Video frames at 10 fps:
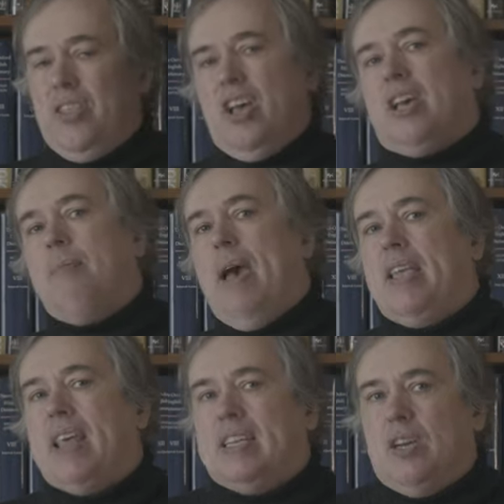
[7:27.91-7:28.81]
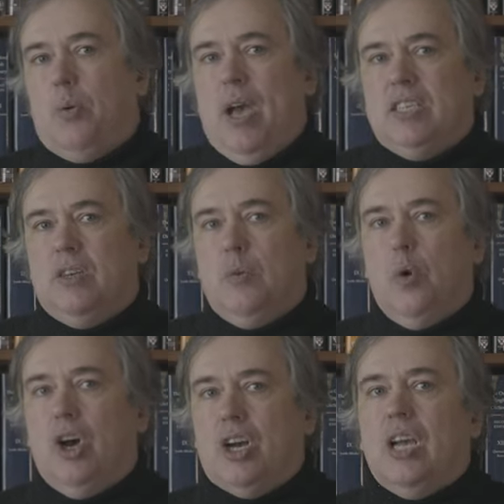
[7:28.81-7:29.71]
that can make that equation
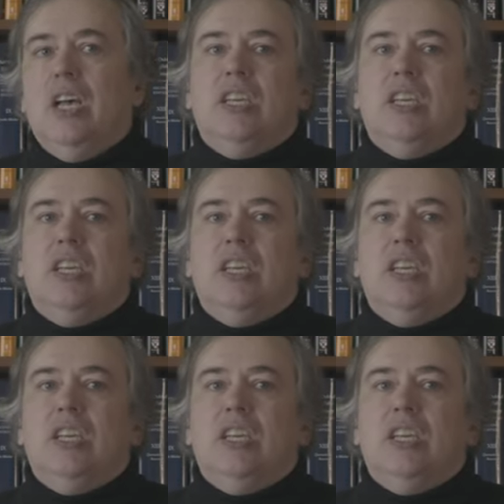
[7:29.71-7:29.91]
work.